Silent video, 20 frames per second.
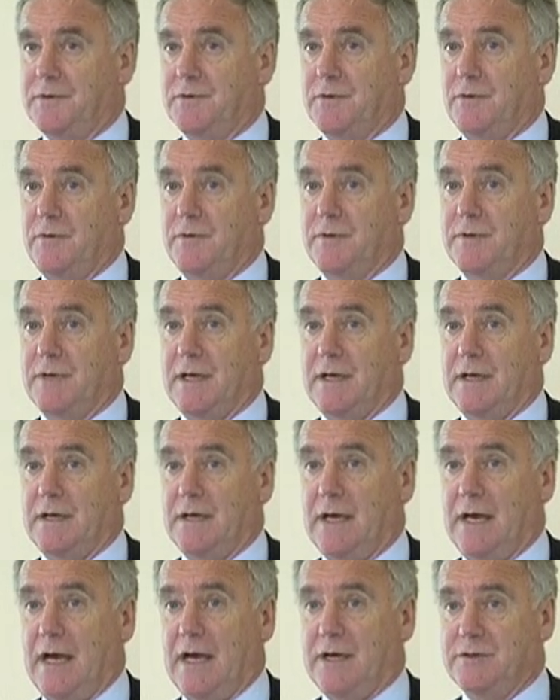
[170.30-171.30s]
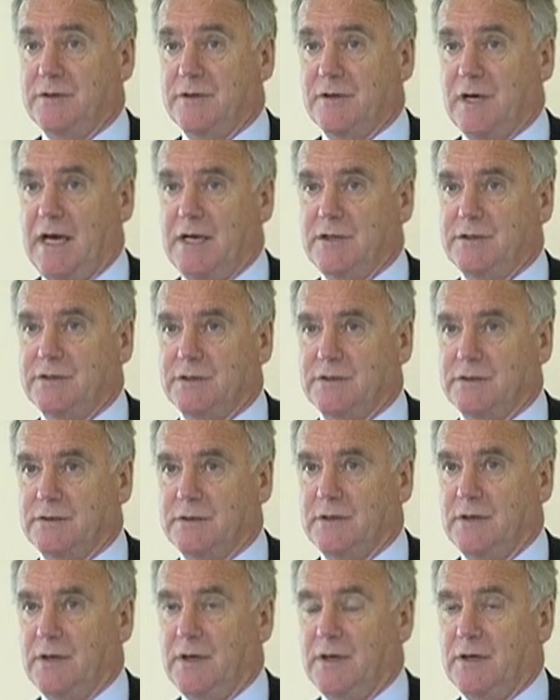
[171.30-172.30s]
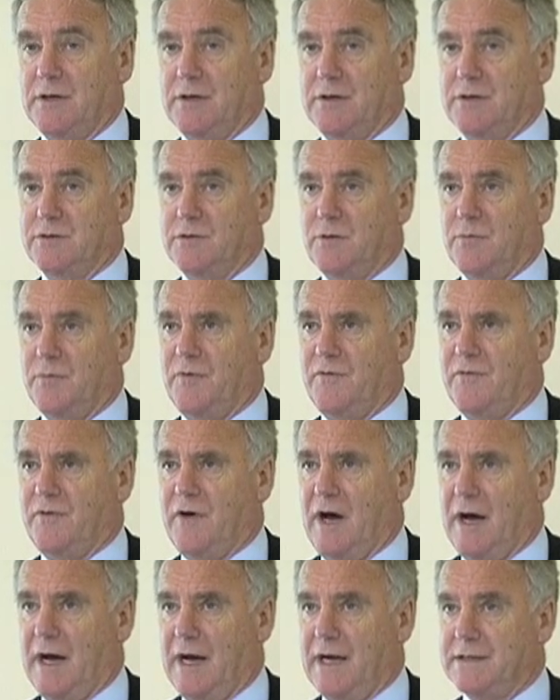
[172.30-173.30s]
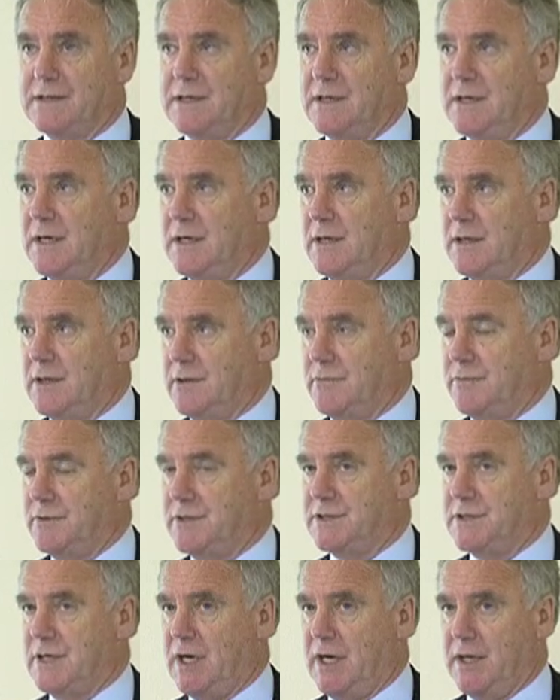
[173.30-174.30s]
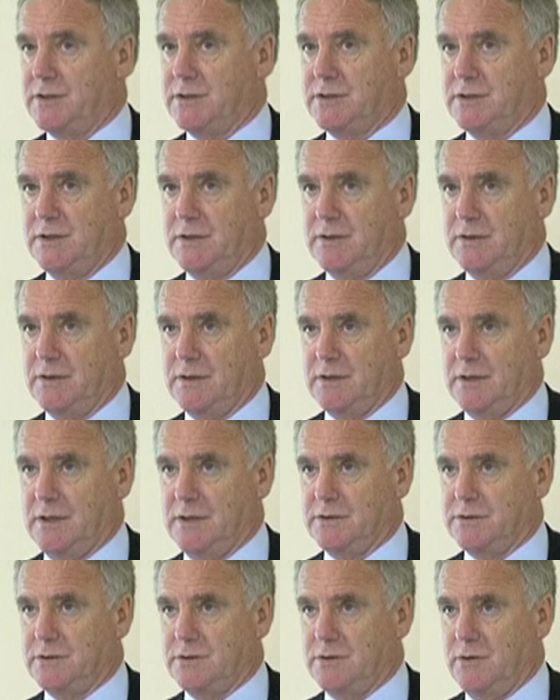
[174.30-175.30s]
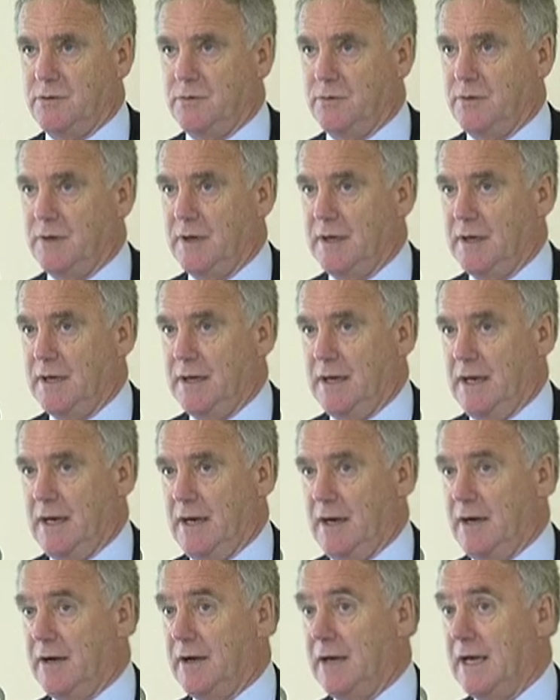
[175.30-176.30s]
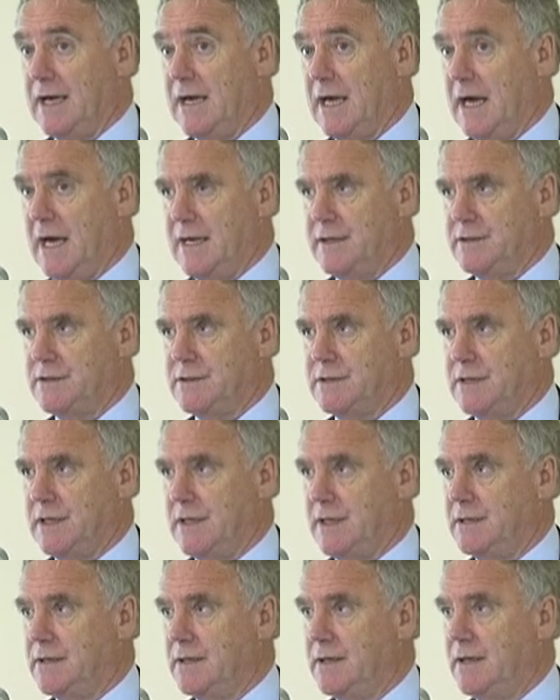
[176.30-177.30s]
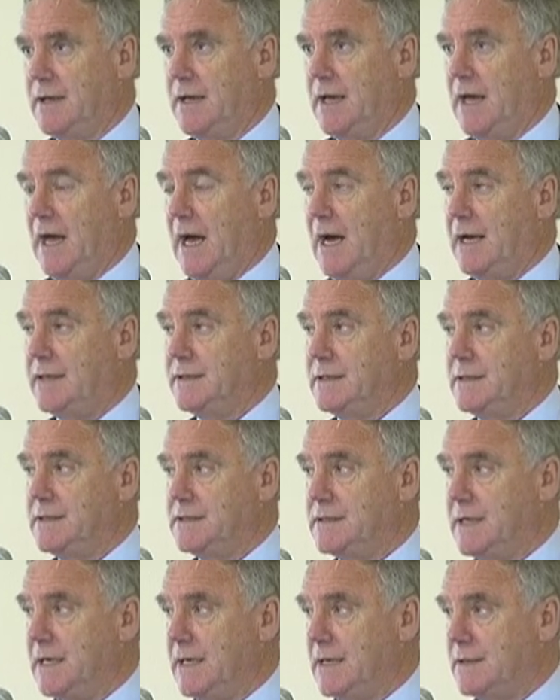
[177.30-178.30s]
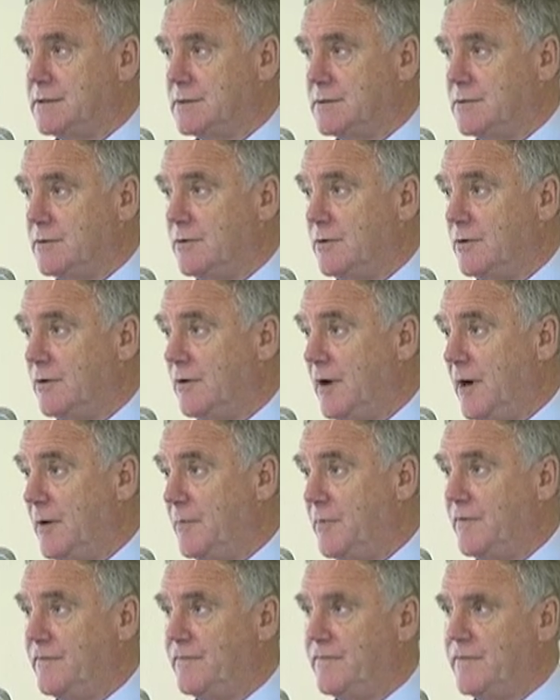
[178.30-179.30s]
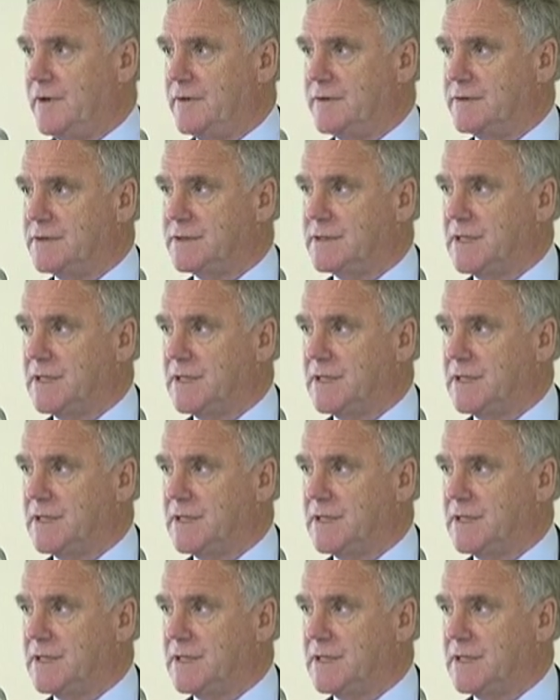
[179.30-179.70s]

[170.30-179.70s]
through the education that you provide, the research that you are engaged in, and indeed through your open field